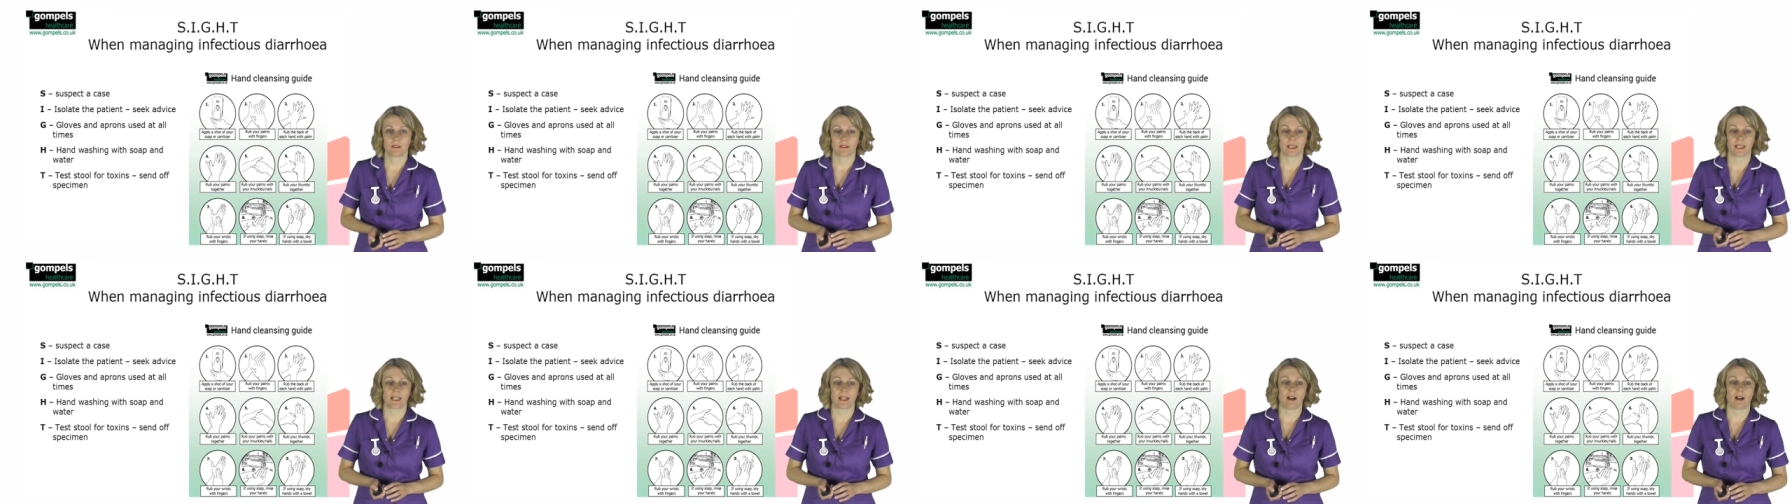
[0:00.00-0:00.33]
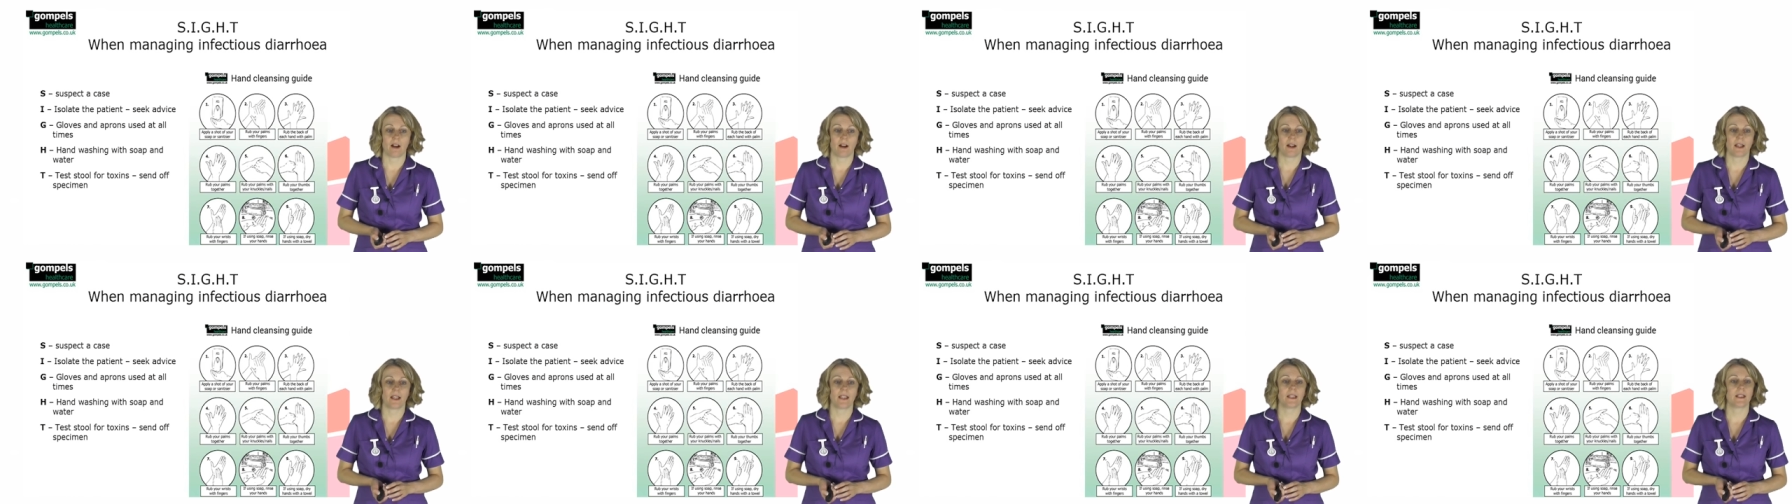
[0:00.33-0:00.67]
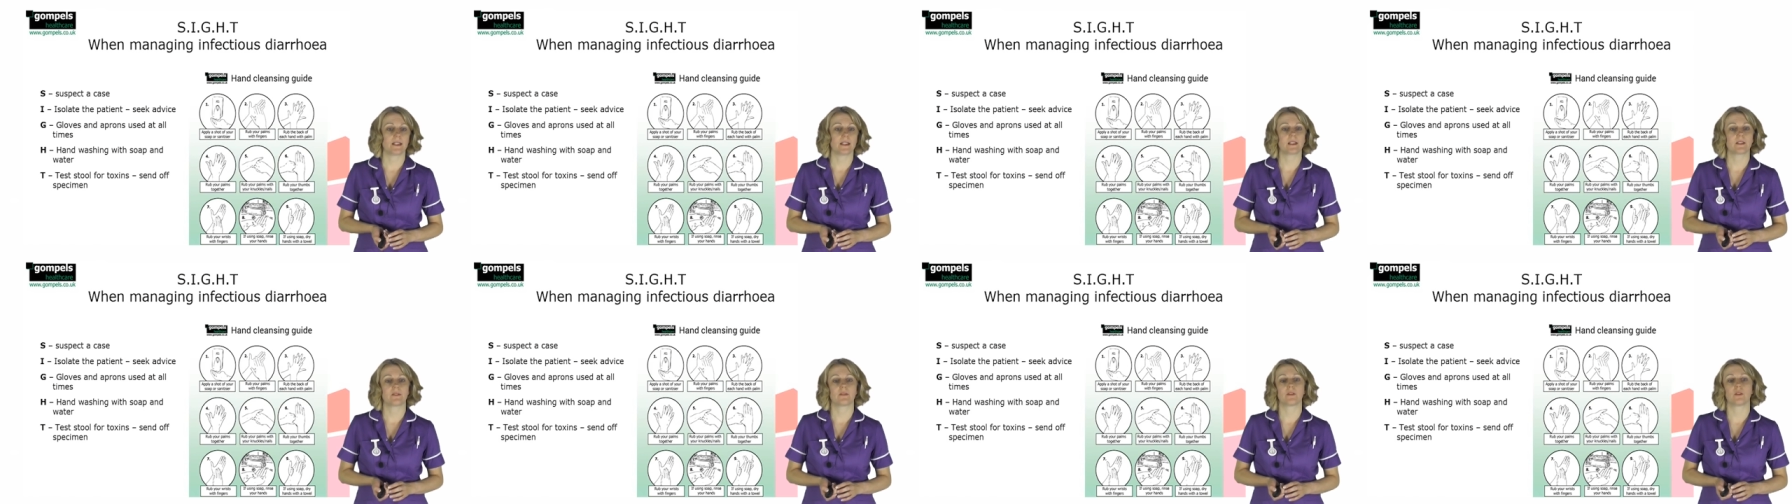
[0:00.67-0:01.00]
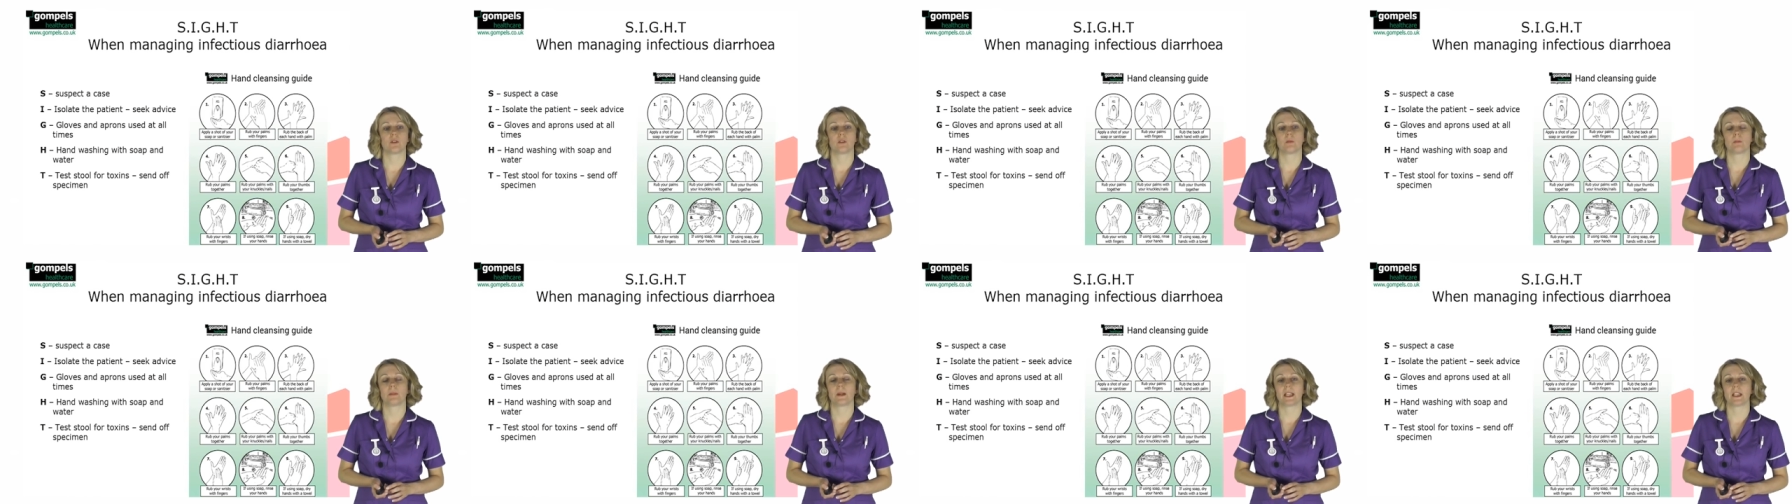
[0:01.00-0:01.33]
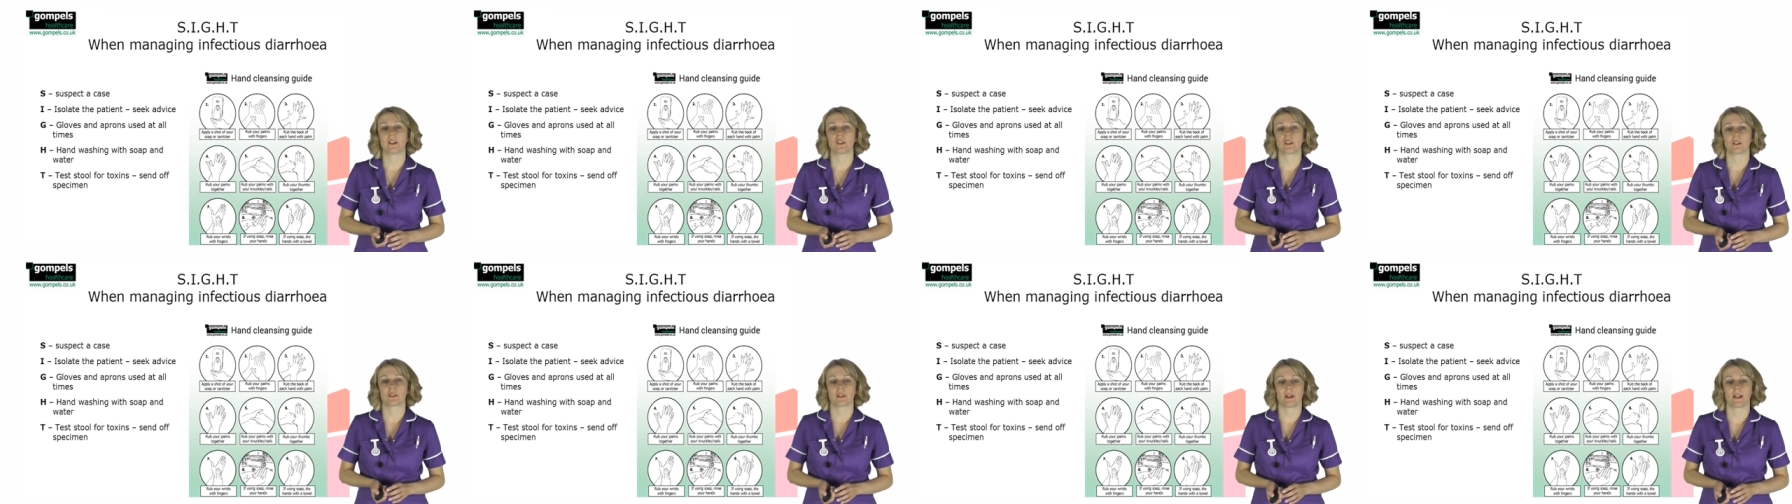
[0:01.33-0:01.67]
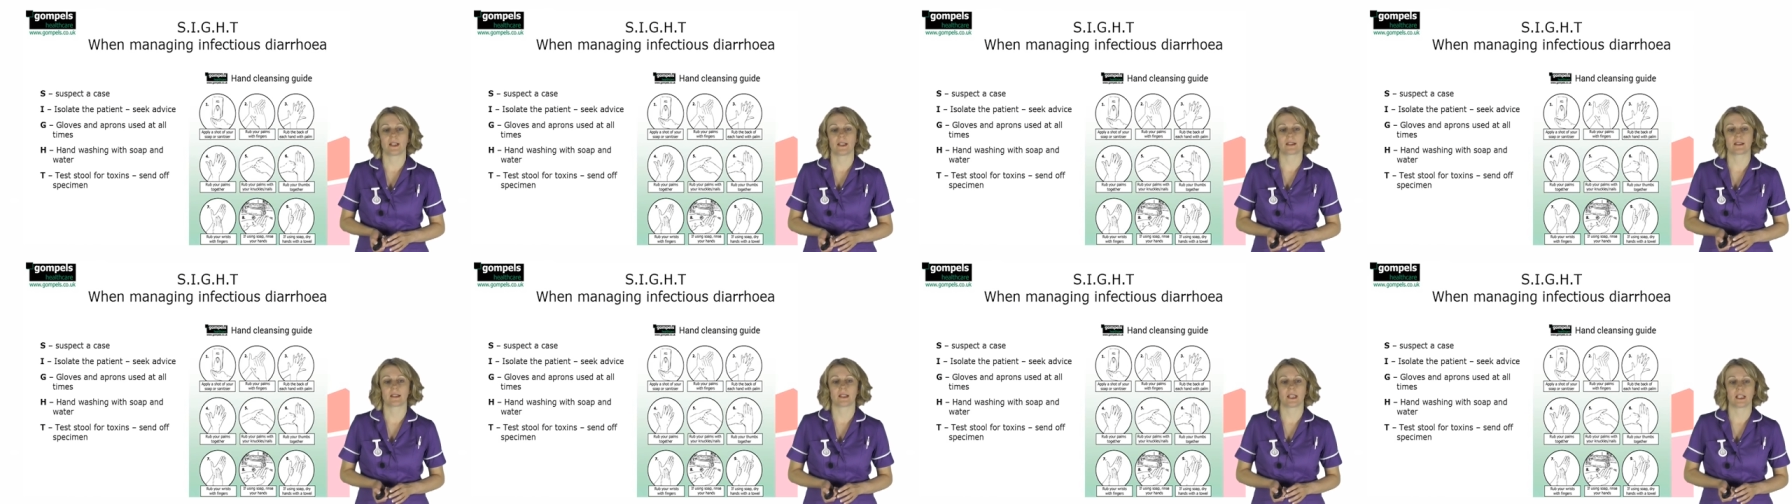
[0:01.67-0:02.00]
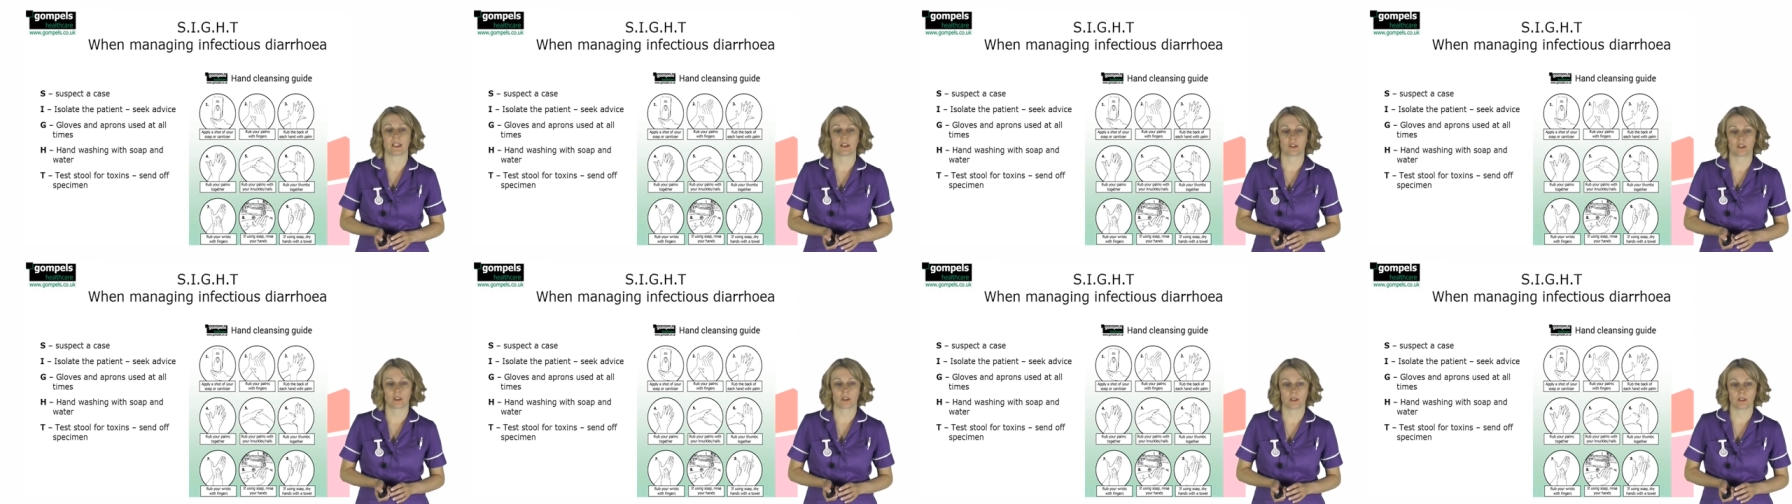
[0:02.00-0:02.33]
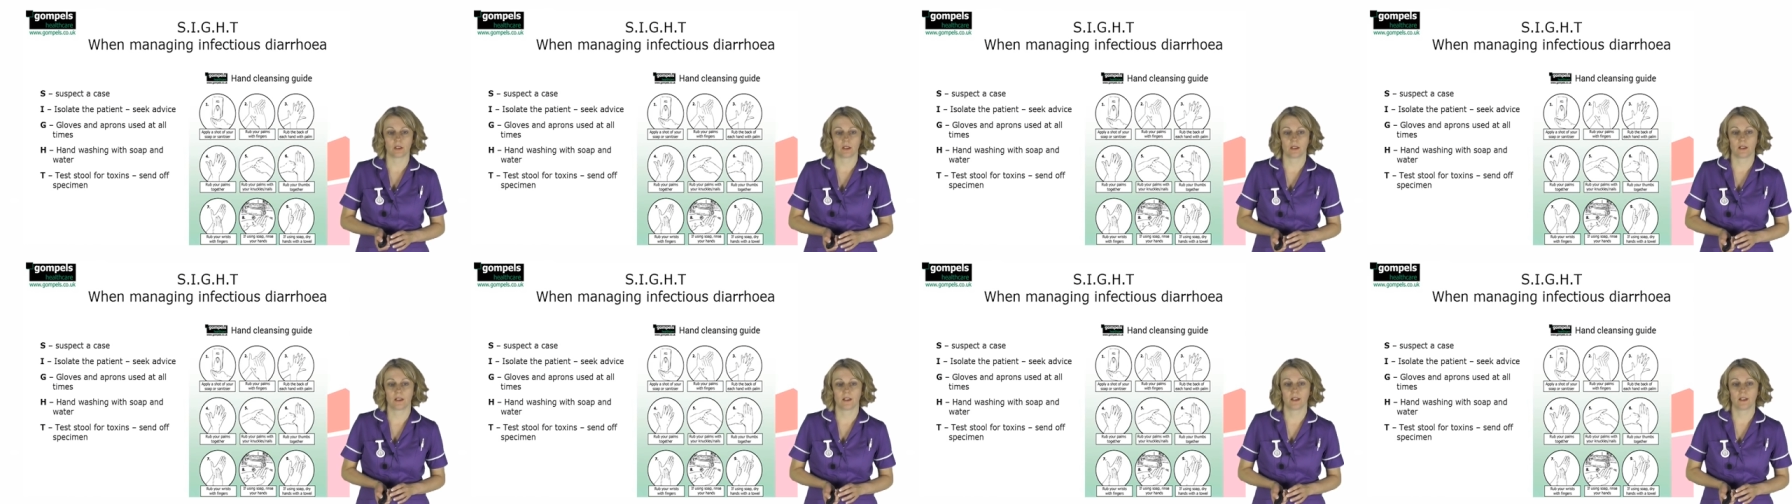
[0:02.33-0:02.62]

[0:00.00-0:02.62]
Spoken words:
The I is for patient isolation.